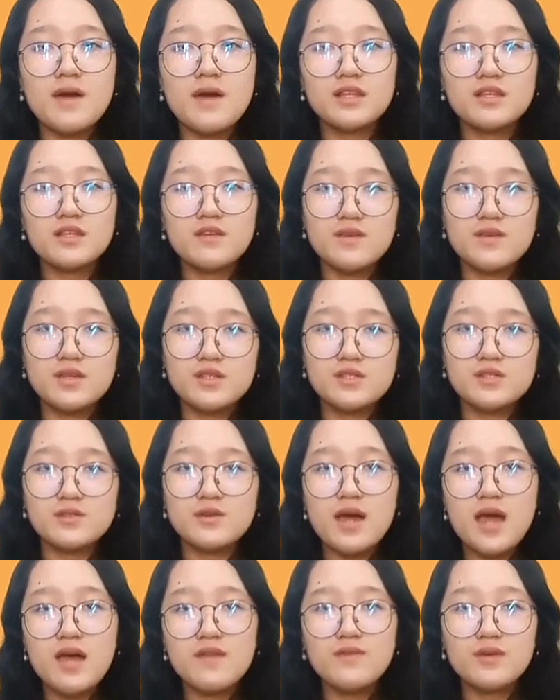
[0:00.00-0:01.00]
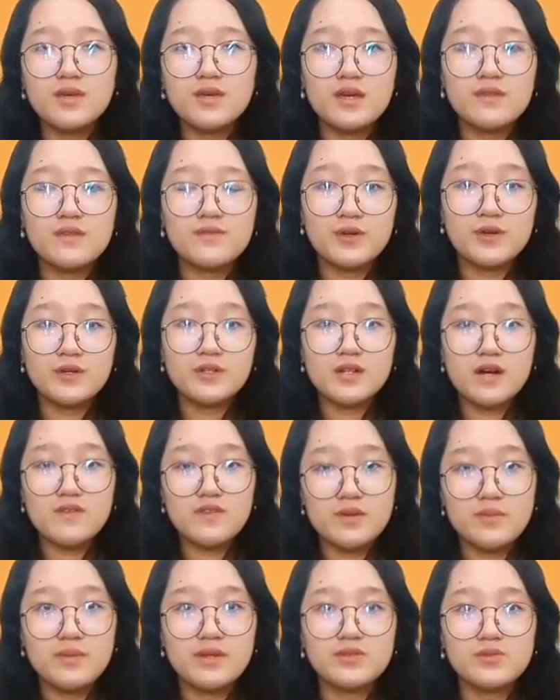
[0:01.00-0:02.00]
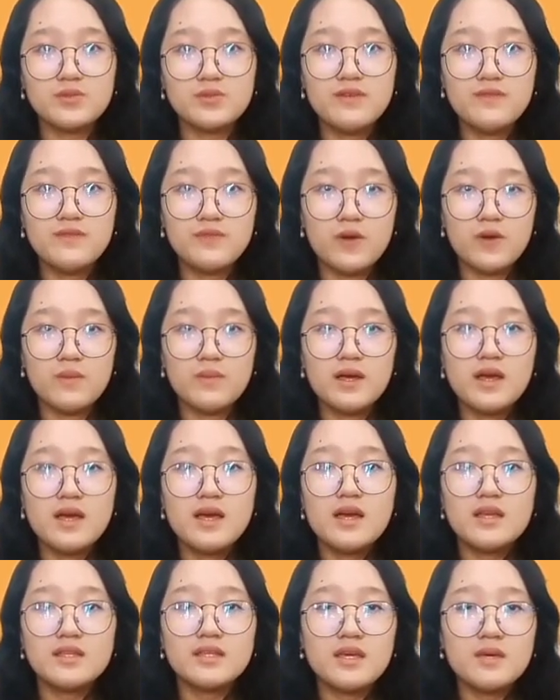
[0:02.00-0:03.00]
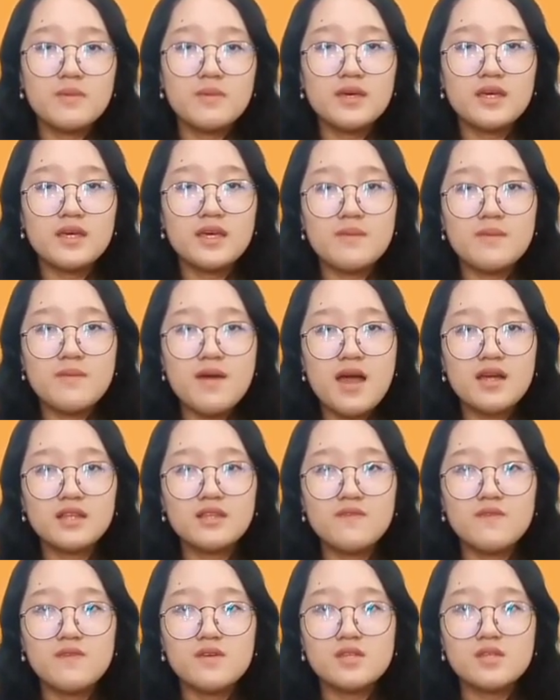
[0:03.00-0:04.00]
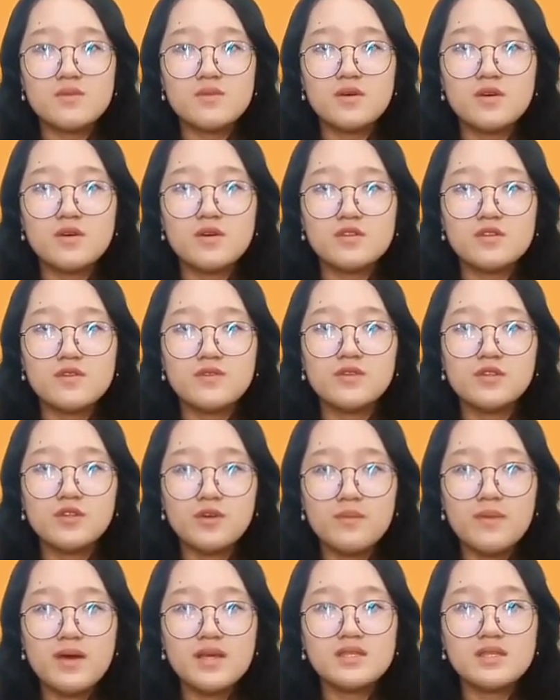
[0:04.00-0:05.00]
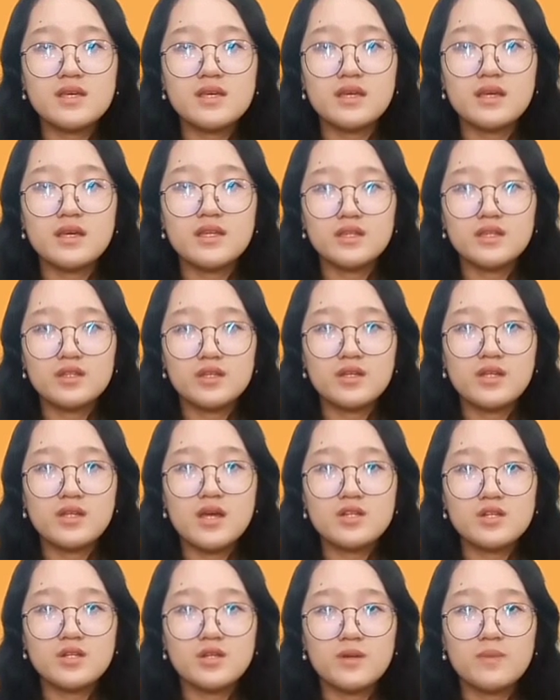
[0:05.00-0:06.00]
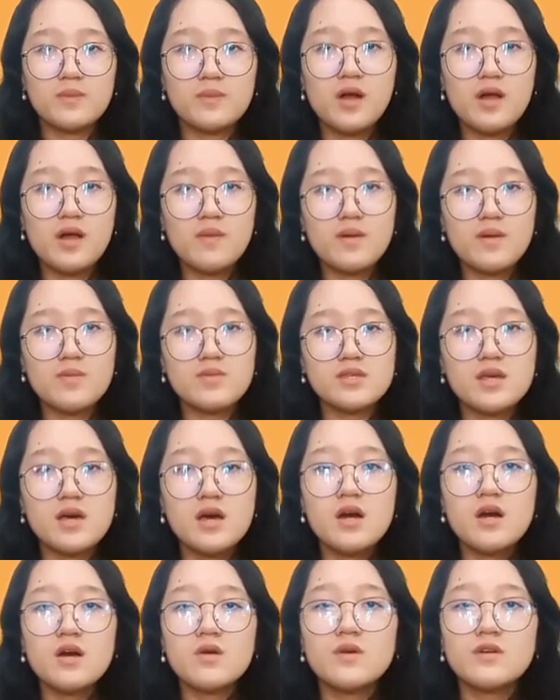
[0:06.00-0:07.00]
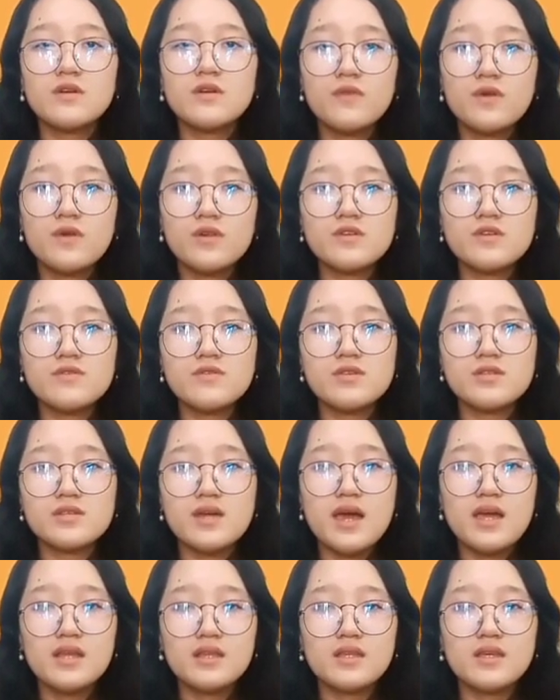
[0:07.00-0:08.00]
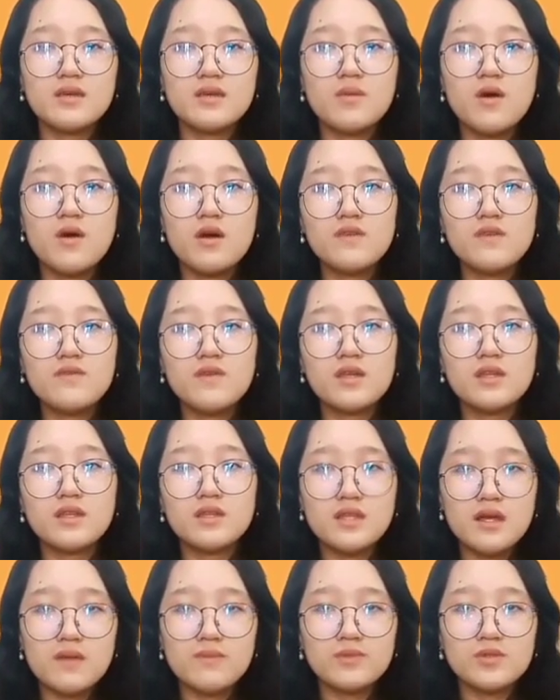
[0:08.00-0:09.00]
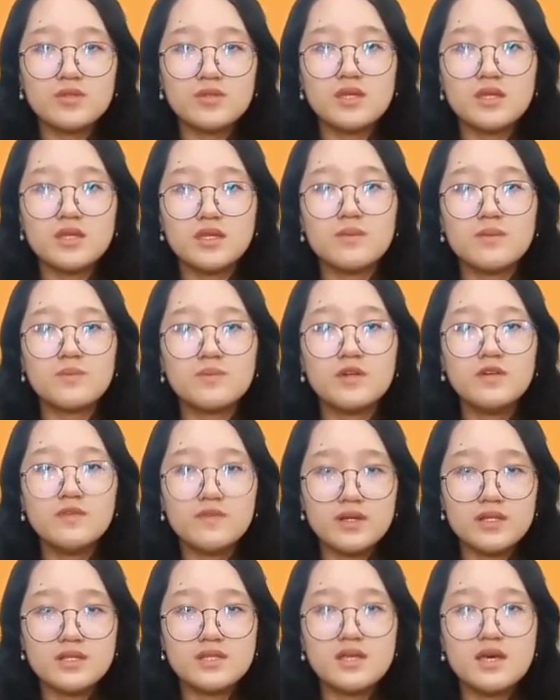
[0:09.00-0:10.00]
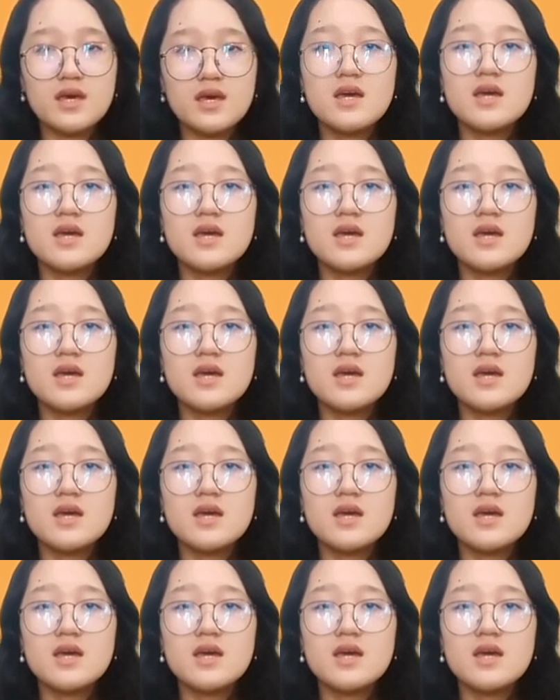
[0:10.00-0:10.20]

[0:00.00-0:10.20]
activists to advocate for government reform. They became activists because of the domestic and international problems, so the force of society motivated them to seek improvements.